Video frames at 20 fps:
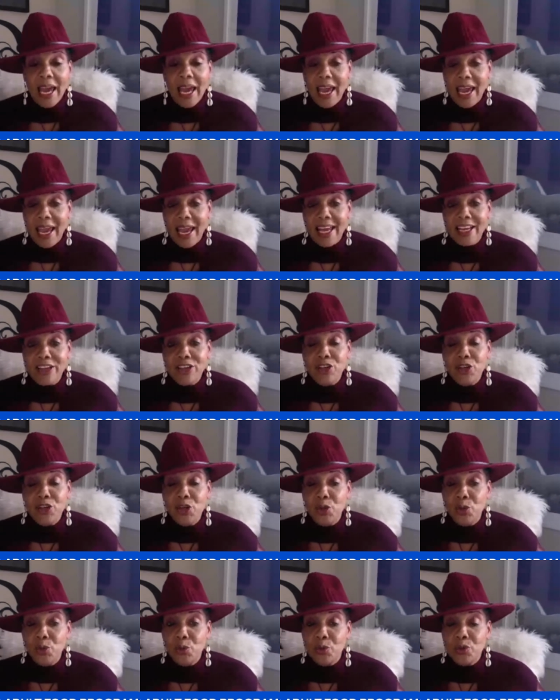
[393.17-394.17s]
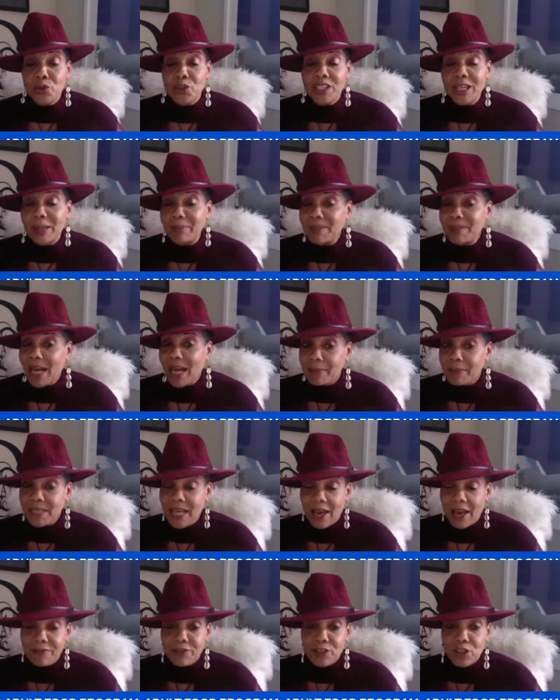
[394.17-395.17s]
and you
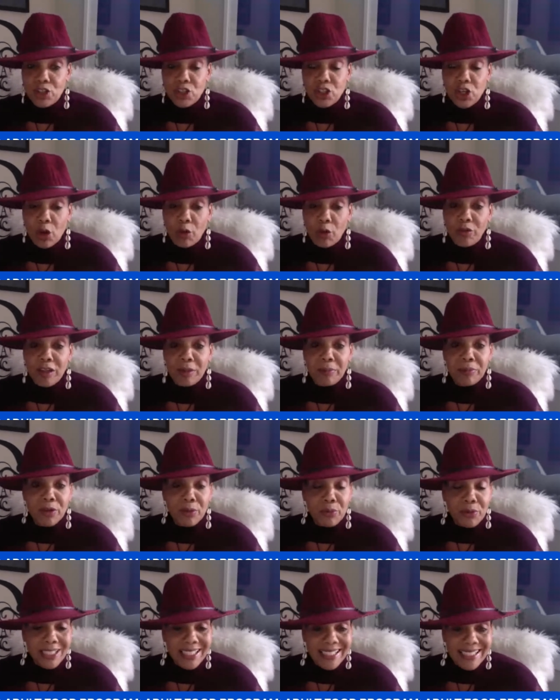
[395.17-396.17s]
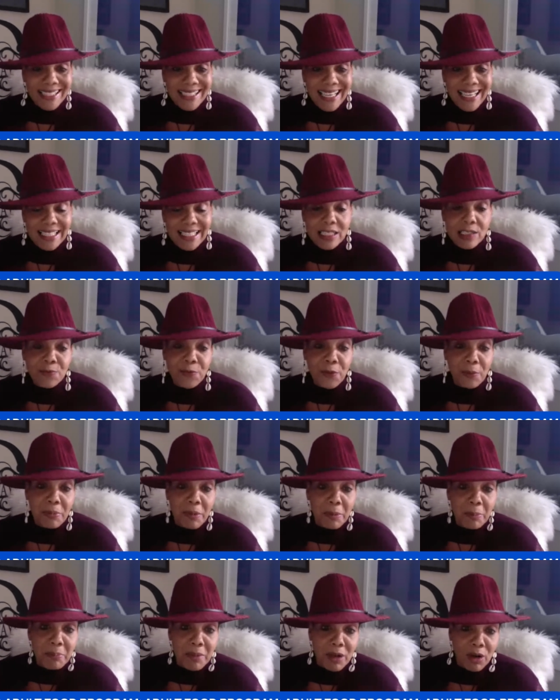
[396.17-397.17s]
sometimes have to show them the receipts
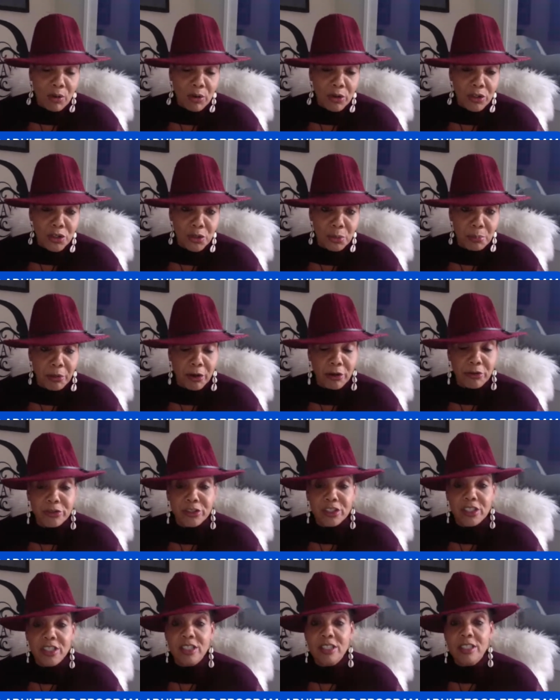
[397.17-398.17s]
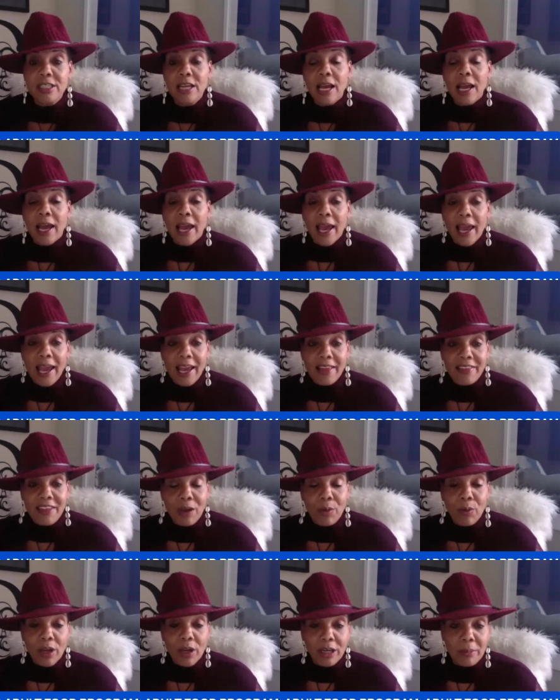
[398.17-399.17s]
from the milk you purchased and
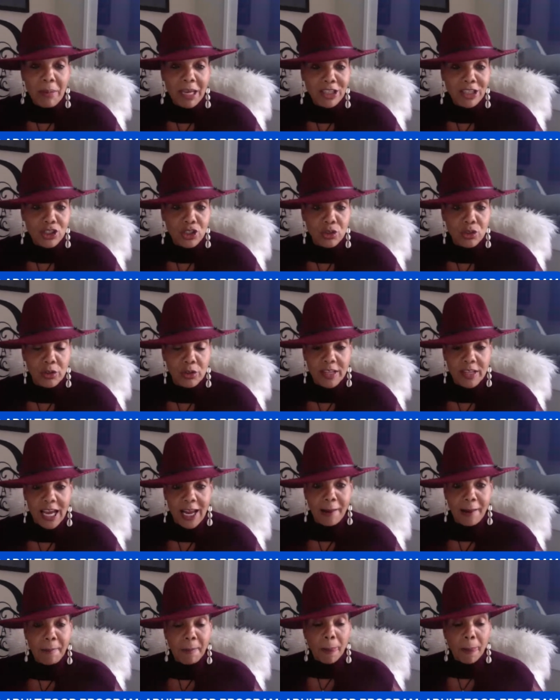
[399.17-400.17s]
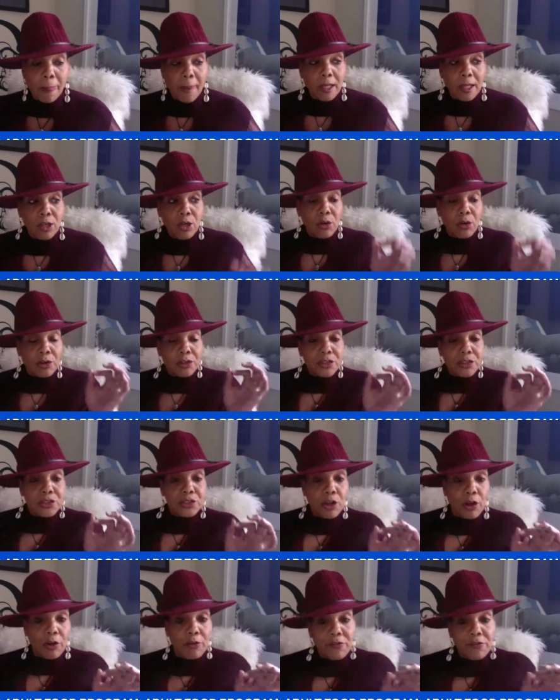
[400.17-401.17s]
they want to make sure that you're
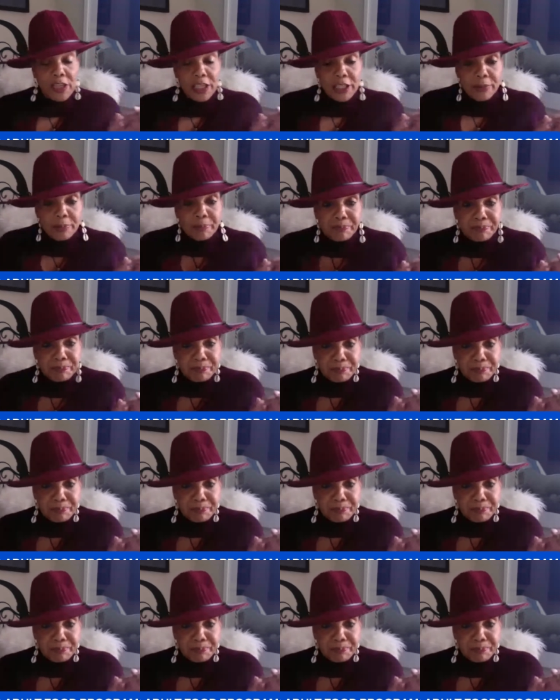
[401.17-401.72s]
serving